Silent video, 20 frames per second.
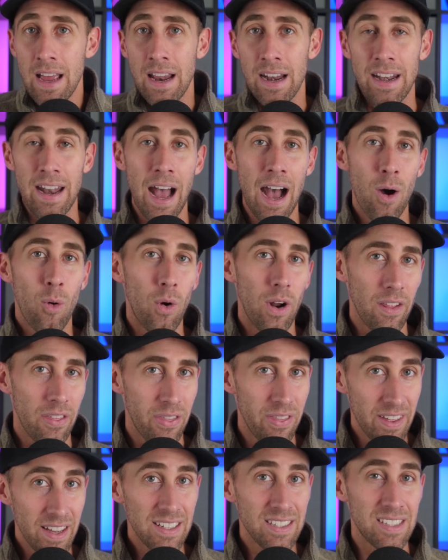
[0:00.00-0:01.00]
Now, with
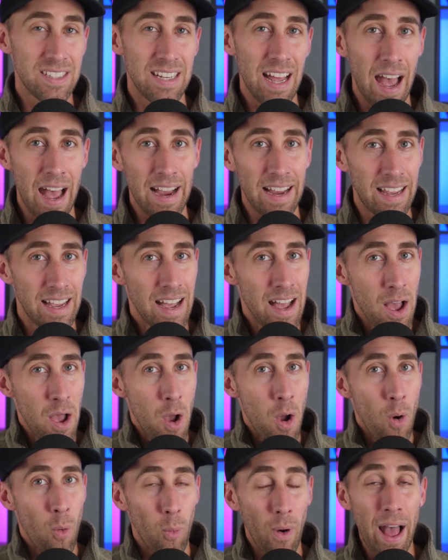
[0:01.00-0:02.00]
this deck,
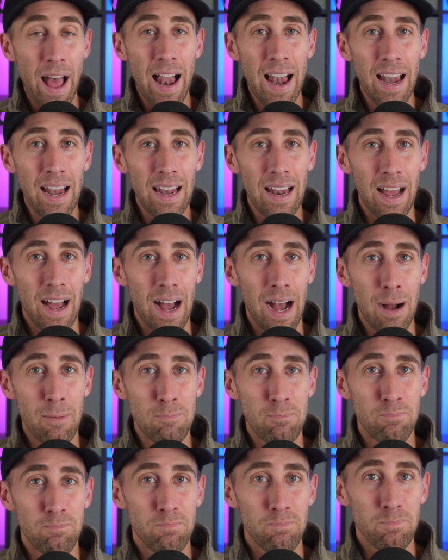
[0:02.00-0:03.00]
well,
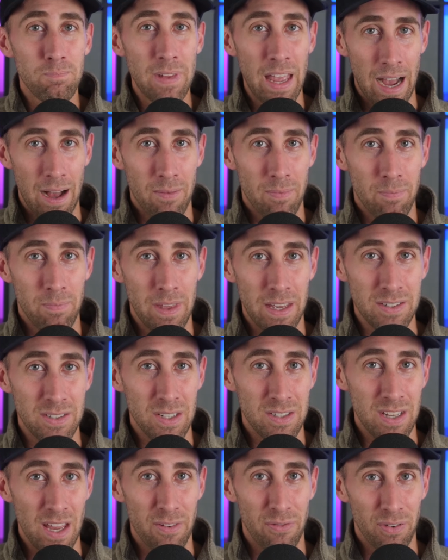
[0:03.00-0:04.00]
um... yeah, this
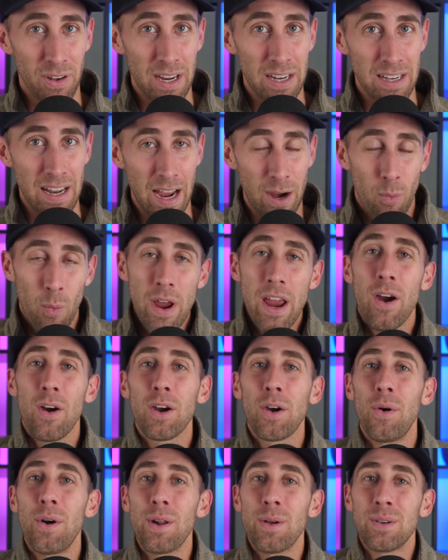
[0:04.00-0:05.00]
is a Fling deck. We
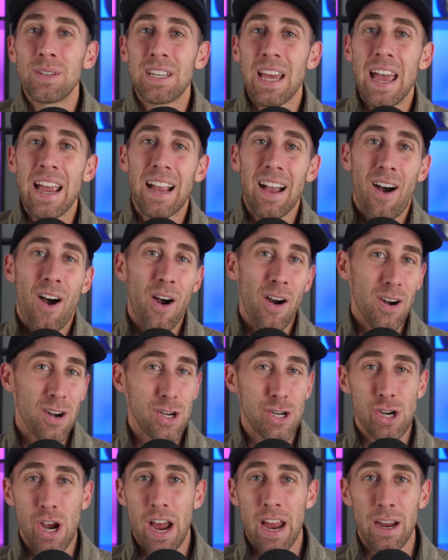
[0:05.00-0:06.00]
are going to take our
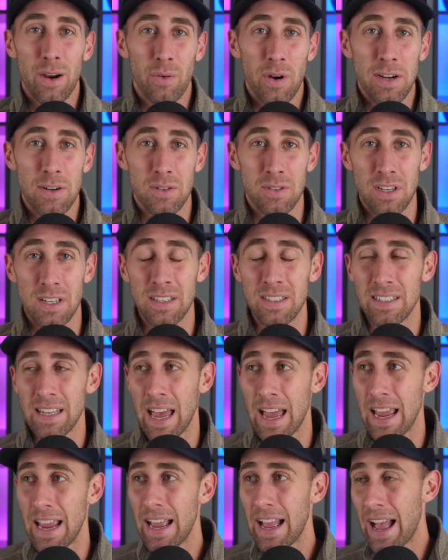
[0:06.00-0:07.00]
giant creatures and
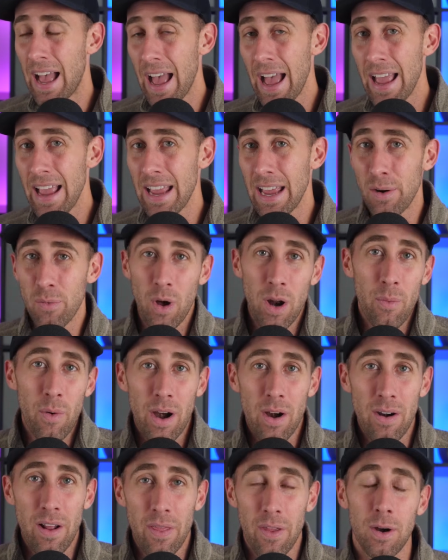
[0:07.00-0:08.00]
say, hey, in one
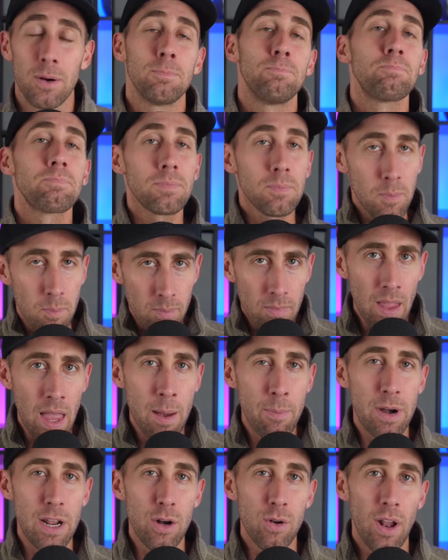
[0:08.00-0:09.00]
way or another,
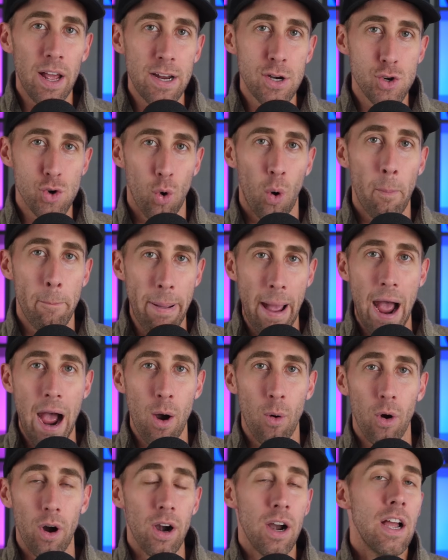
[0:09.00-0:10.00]
I'm going to utilize your
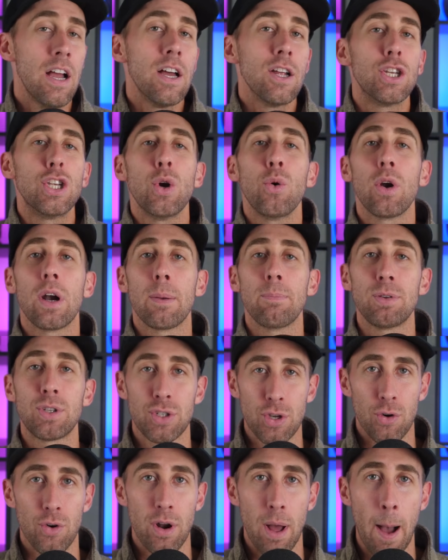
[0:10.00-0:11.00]
power to an
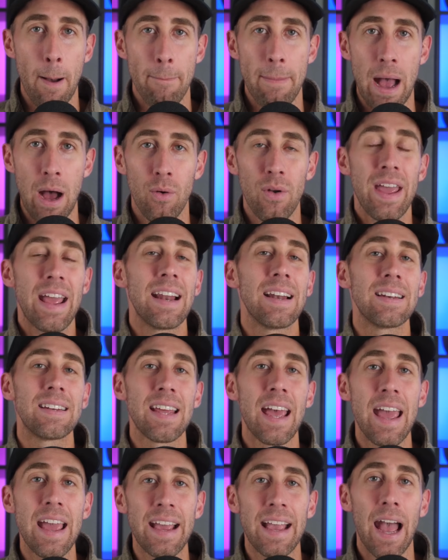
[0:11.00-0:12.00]
absurd amount and
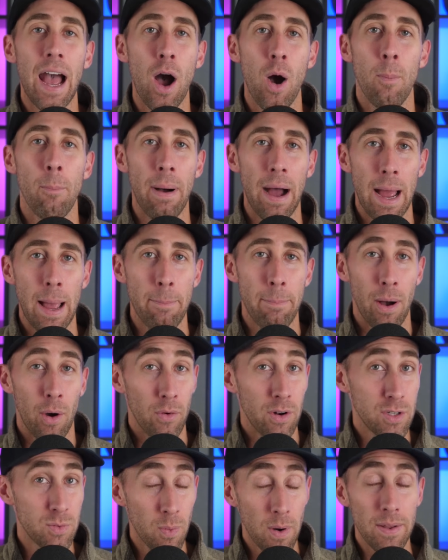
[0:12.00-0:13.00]
take out my
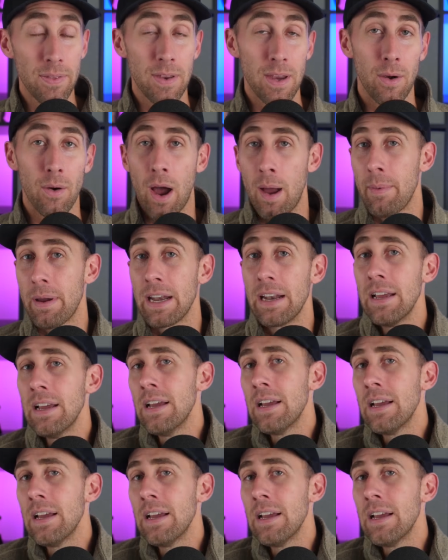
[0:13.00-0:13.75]
opponents with you. I mean,